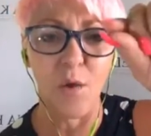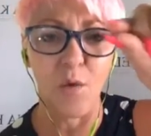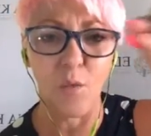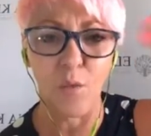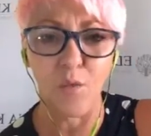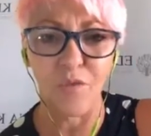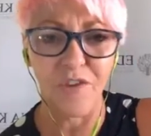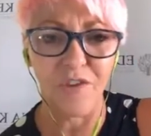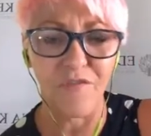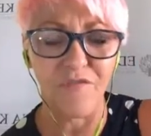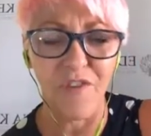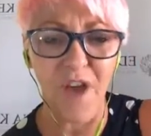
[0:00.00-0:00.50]

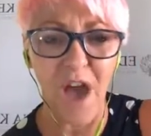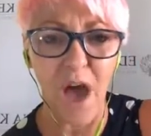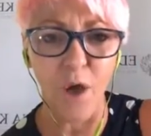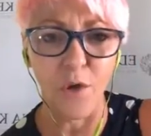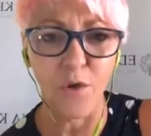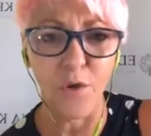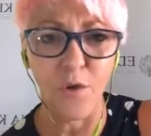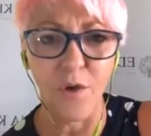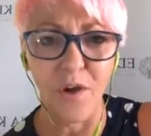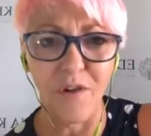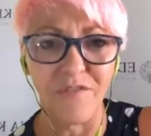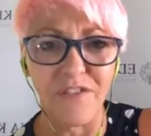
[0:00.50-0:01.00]
the
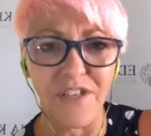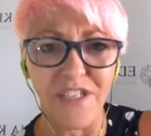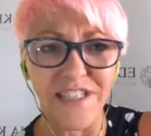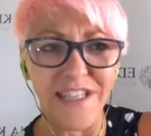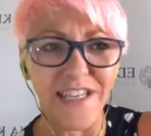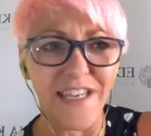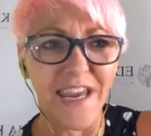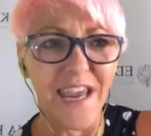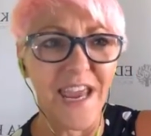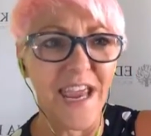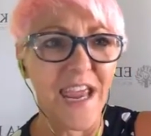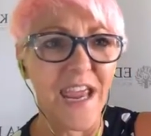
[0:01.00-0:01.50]
value of it
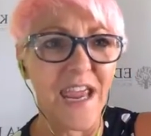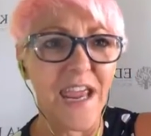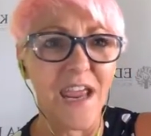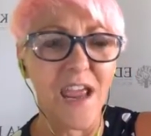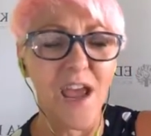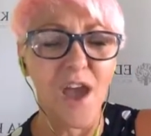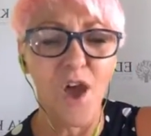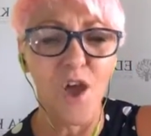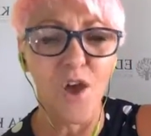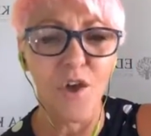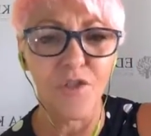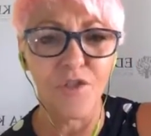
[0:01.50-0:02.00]
today,
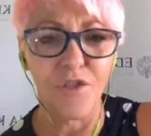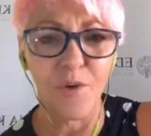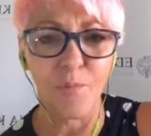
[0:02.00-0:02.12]
the